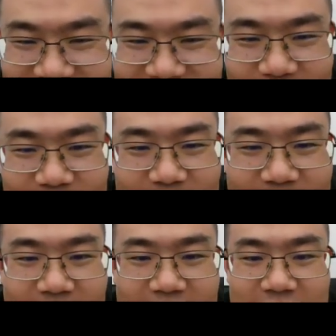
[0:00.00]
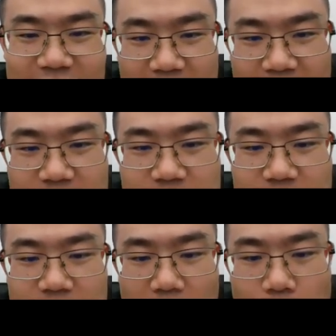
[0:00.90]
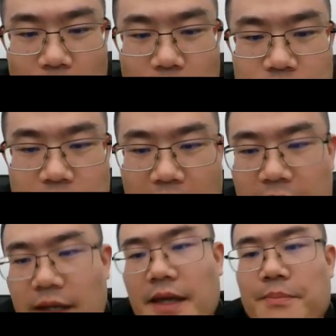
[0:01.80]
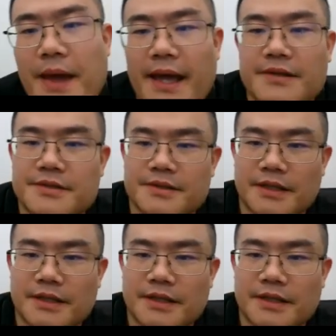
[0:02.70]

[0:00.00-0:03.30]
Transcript: So the challenge, the approach, and the impact.